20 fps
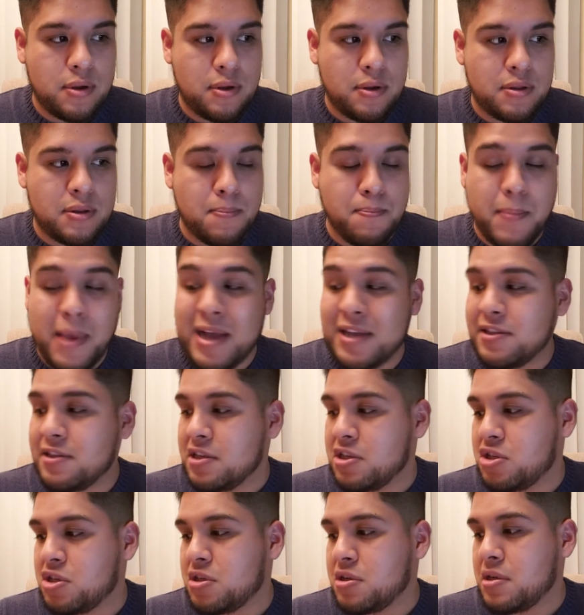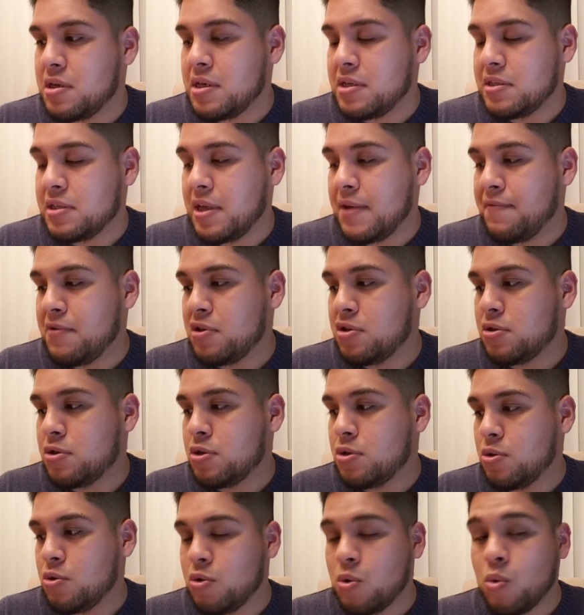the message is given
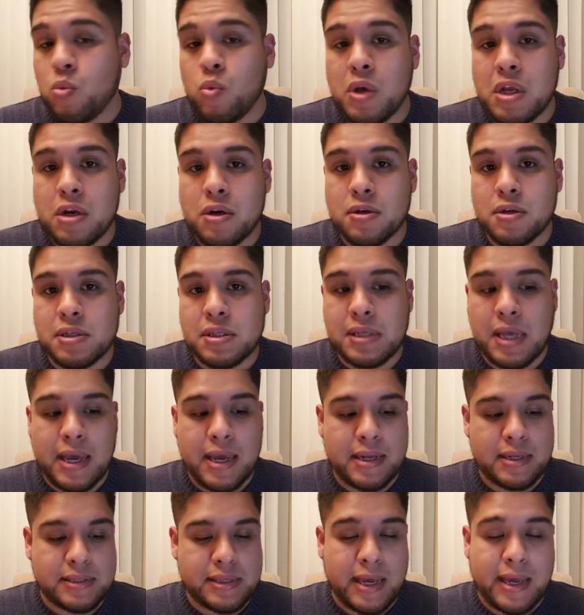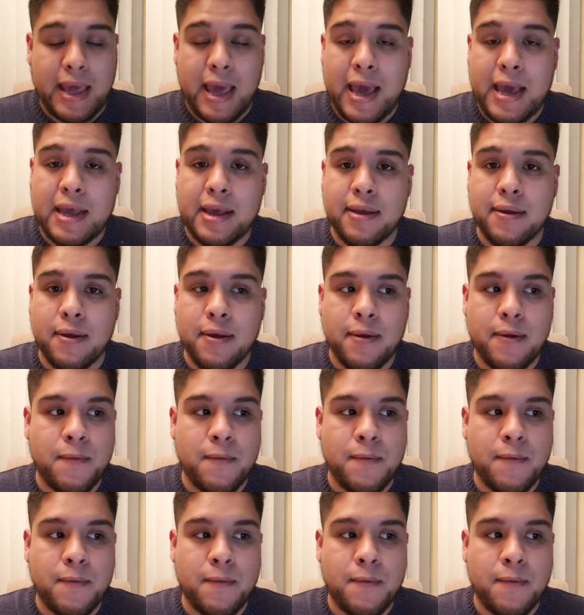to the reader saying it's like, hey,